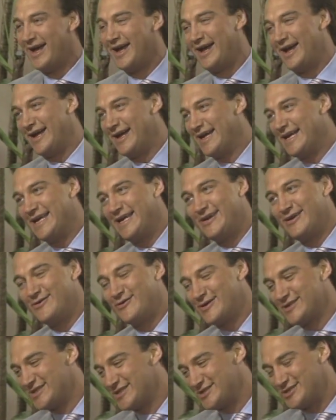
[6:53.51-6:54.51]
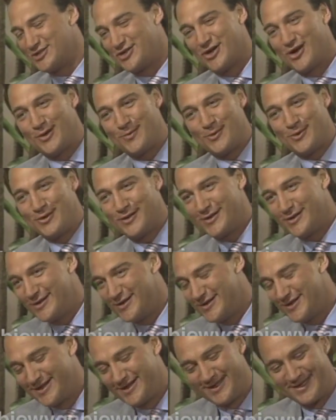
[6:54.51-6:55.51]
Uh, he was a charmer, you
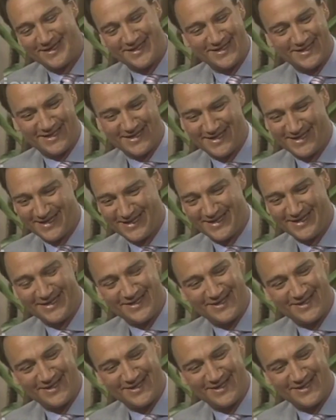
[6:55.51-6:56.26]
know. Yeah.